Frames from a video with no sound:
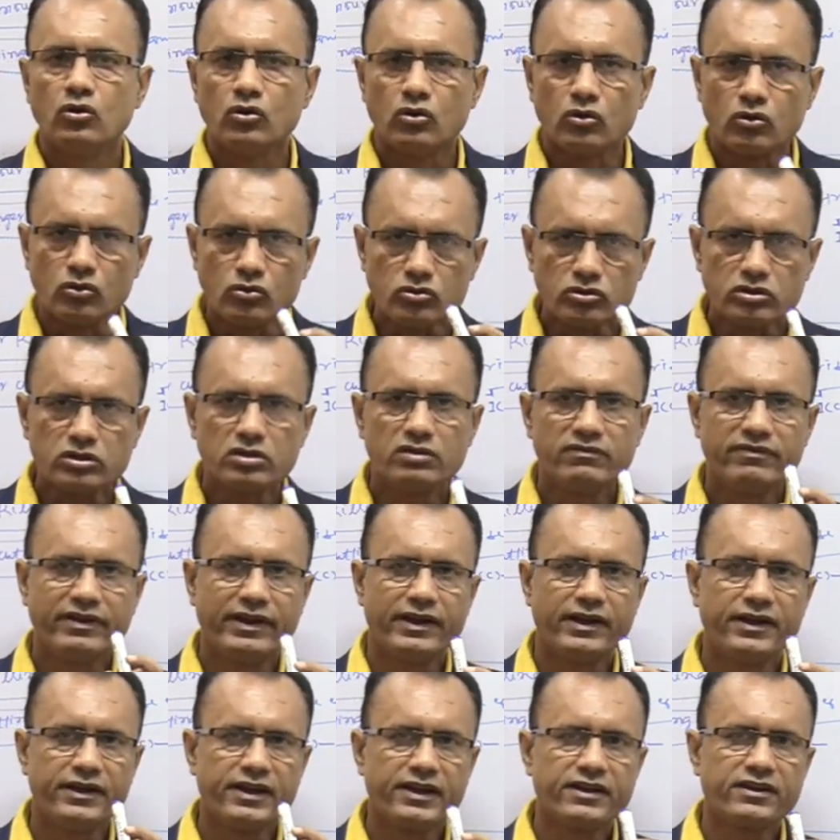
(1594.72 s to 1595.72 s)
Ruth
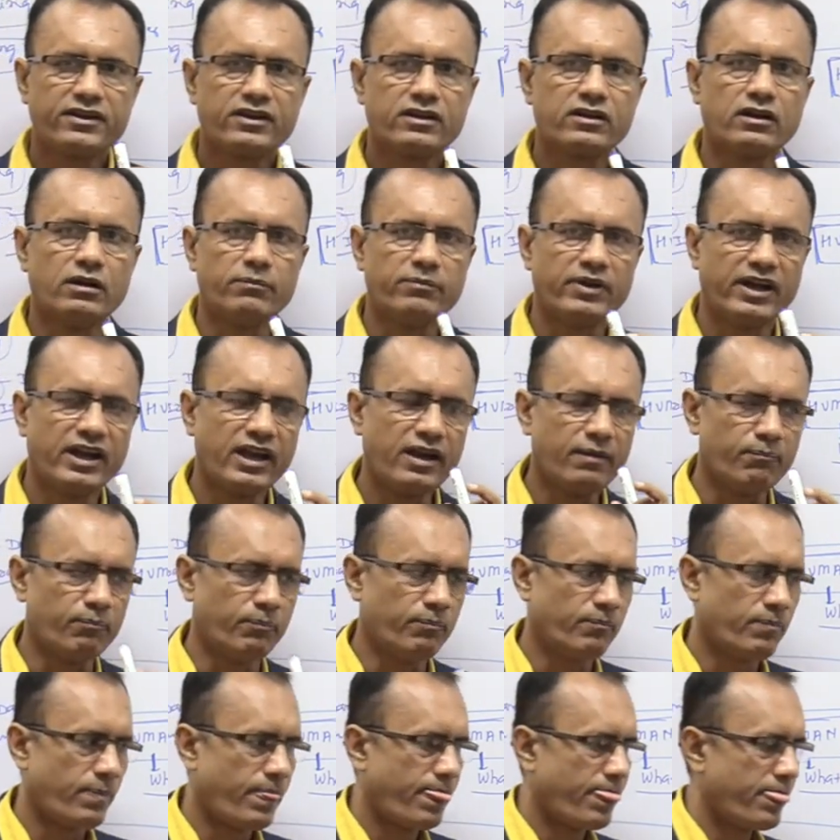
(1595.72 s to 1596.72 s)
Benedict
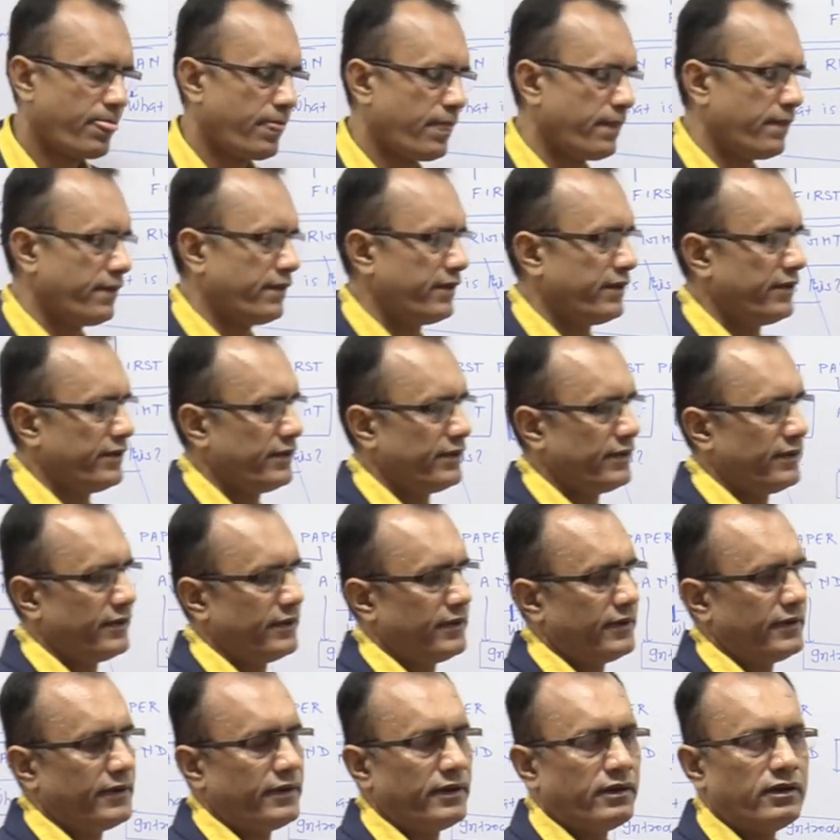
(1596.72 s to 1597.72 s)
condemned
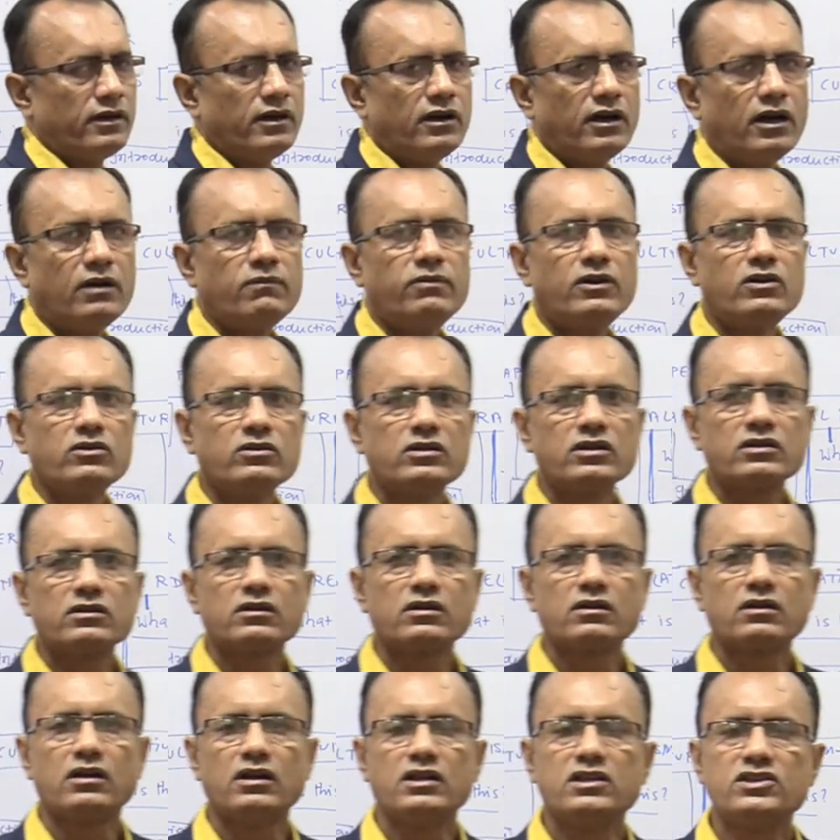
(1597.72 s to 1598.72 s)
about the
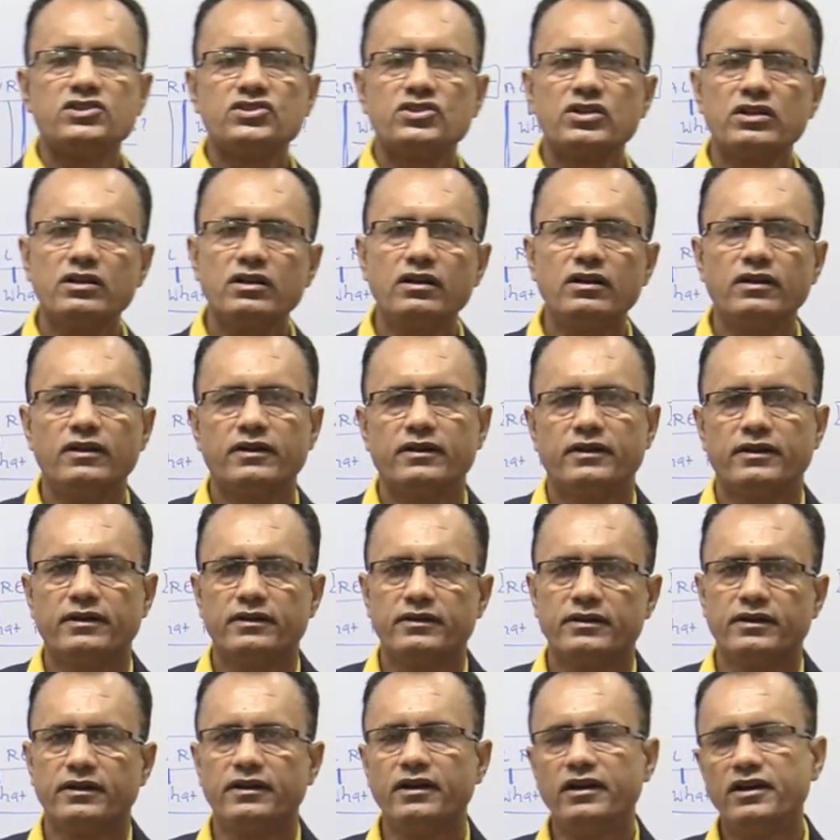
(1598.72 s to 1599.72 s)
cultural
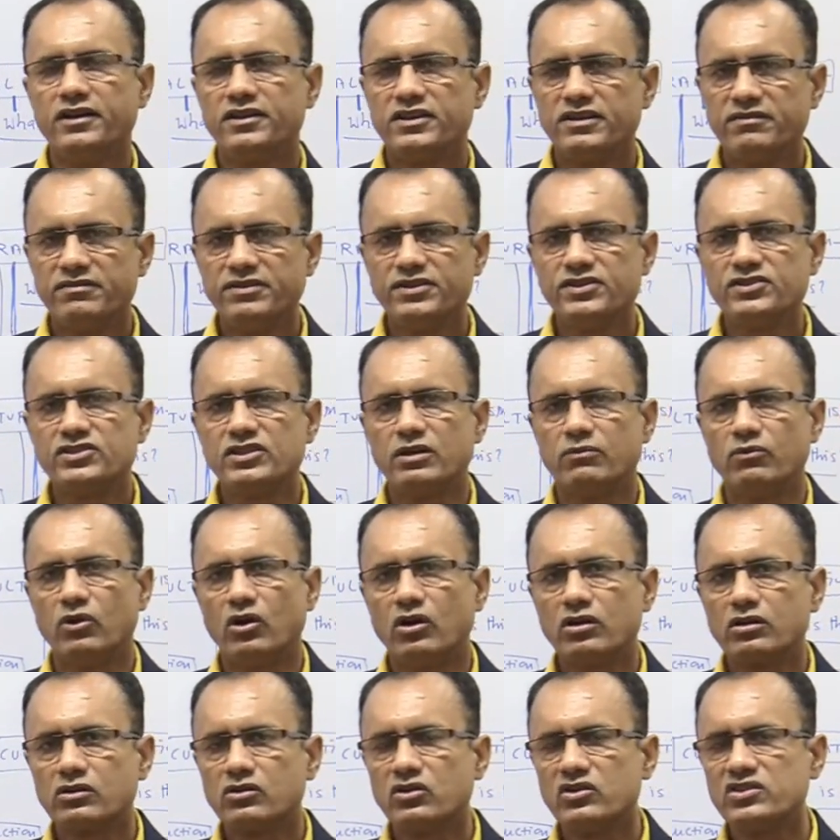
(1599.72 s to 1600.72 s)
relativism
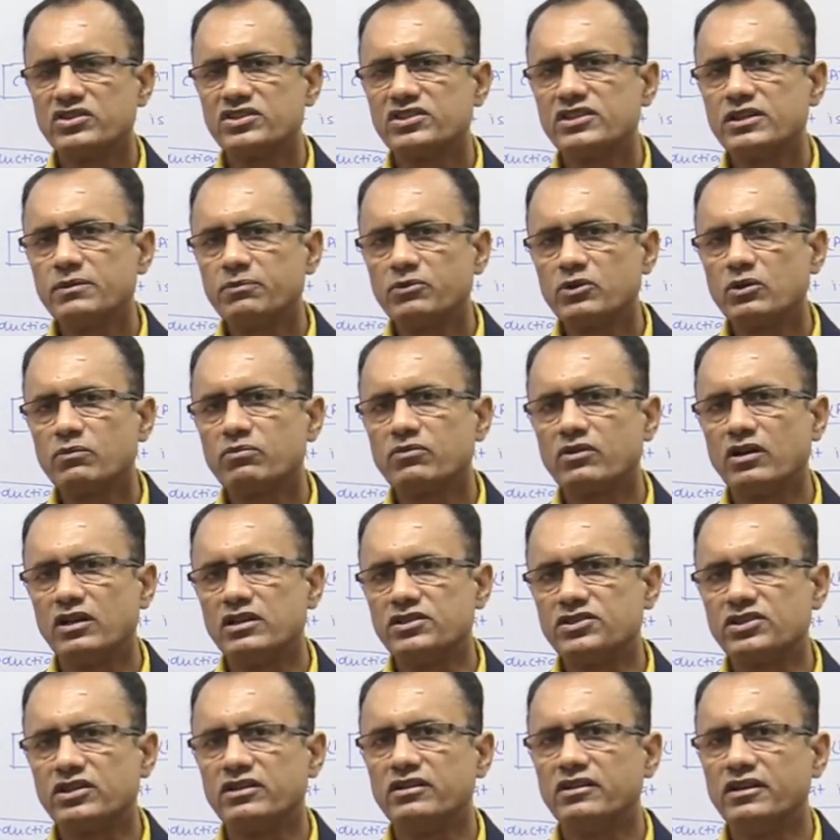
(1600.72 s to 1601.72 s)
or concept of
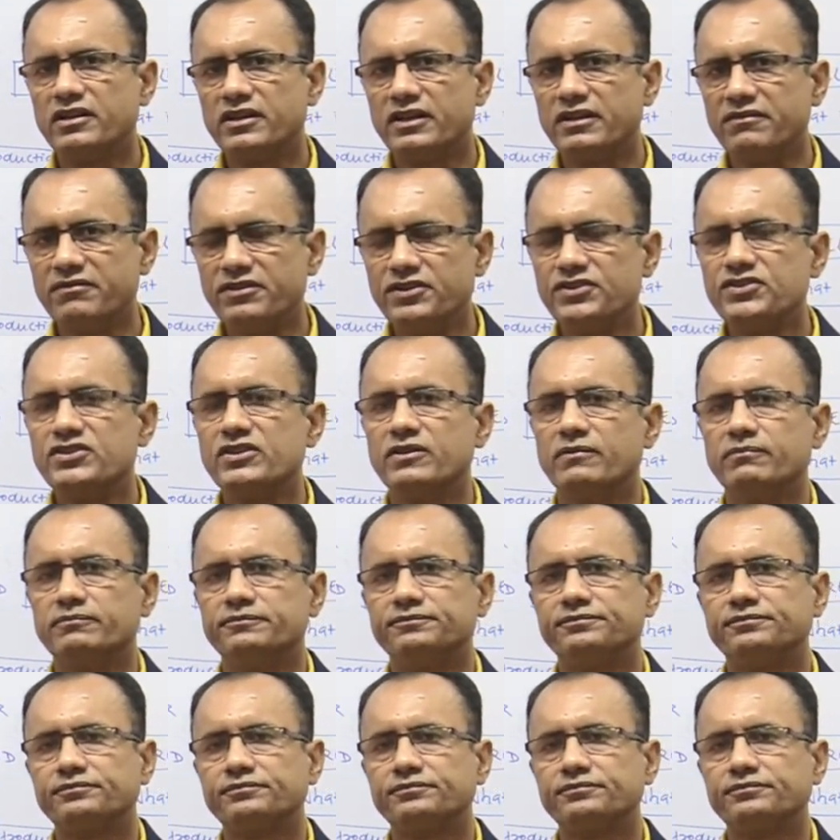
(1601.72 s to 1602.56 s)
cultural relativism